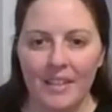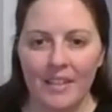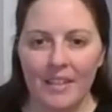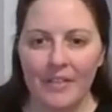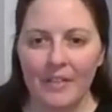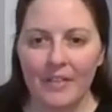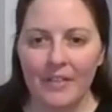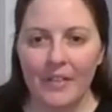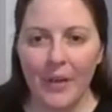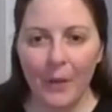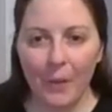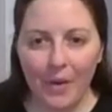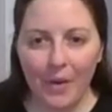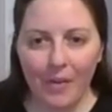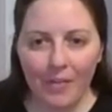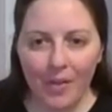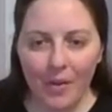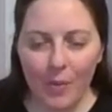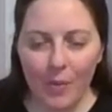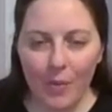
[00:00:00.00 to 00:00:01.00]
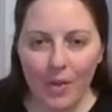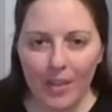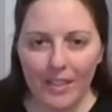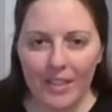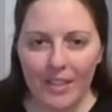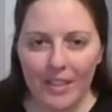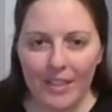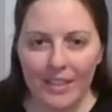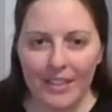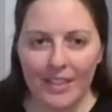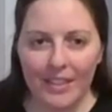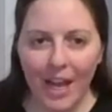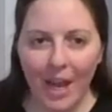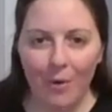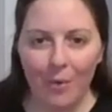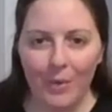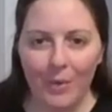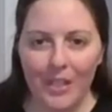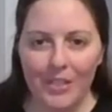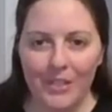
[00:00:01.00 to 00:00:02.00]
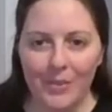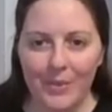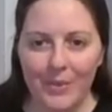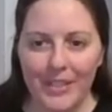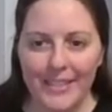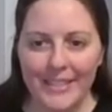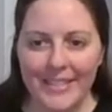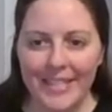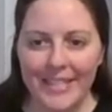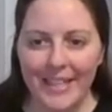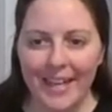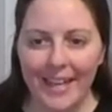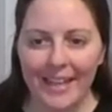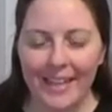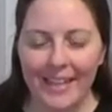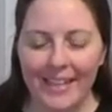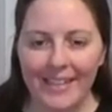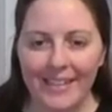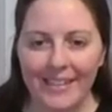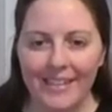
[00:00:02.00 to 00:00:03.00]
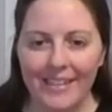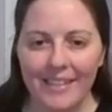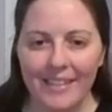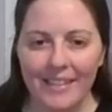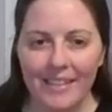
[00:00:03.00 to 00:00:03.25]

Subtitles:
Hello, everyone. How are we doing today?